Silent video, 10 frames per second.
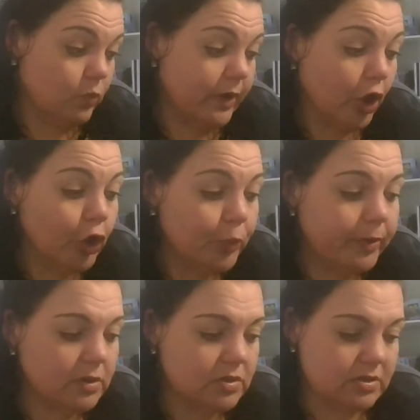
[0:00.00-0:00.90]
We're
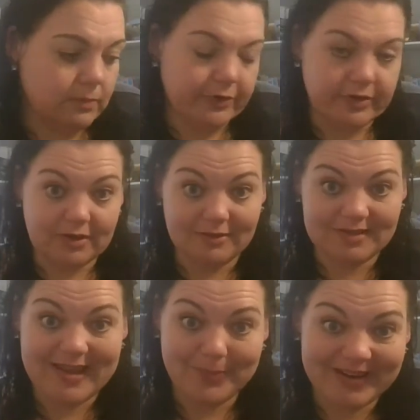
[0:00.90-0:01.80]
open to the miracles
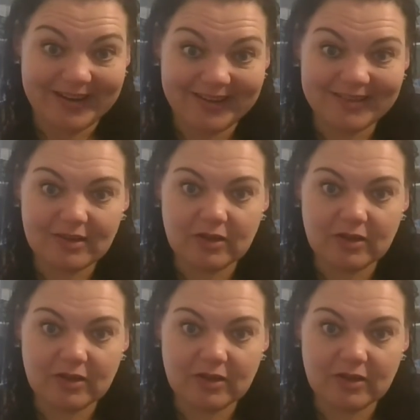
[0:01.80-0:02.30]
happening.